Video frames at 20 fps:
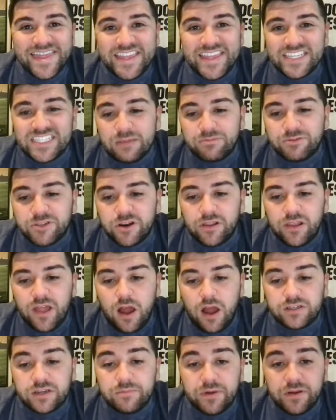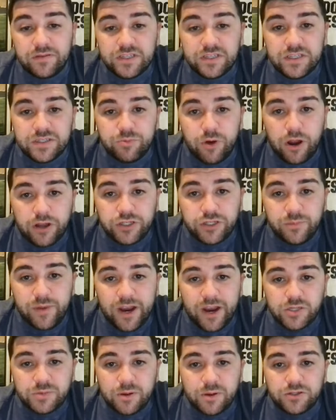This episode of Locked On Buffs is brought to you
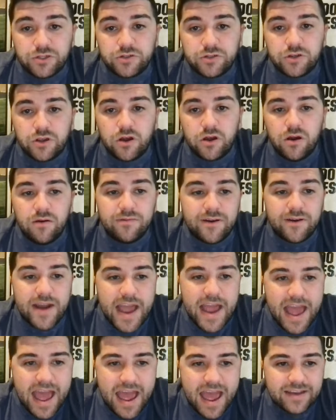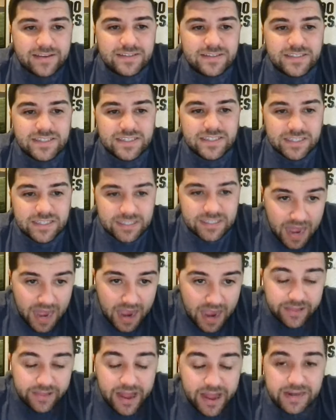by our sponsors over at
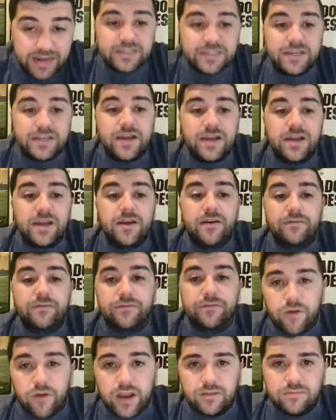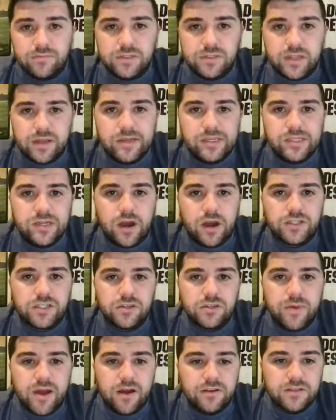Skylight Frames. Let me talk
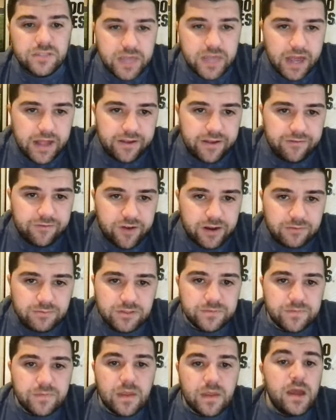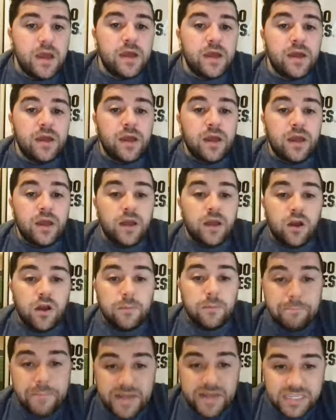to you about Skylight Frames.
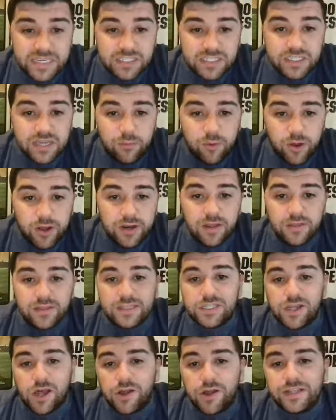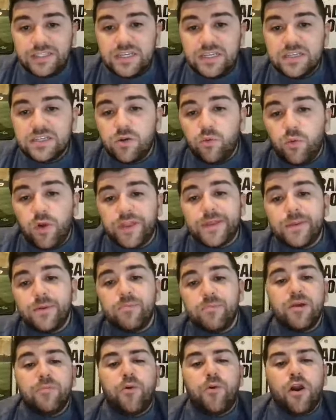Missing someone this holiday season and want them
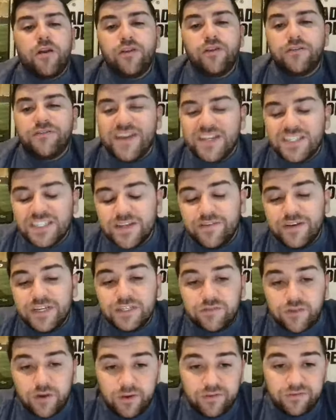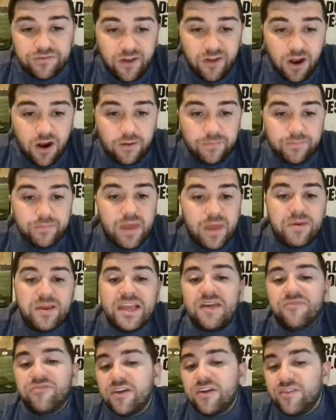to be a part of your festivities from afar? Maybe
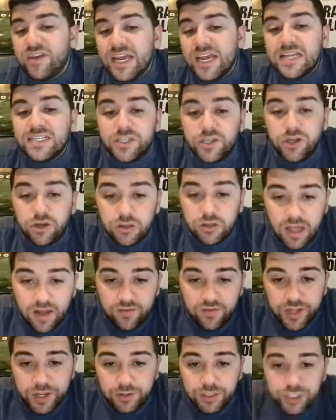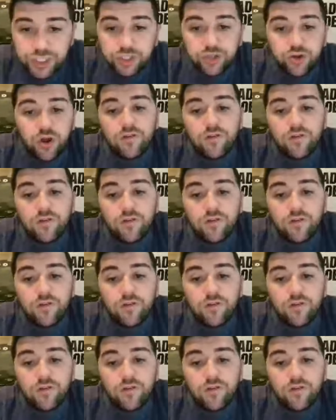gift giving isn't your love language.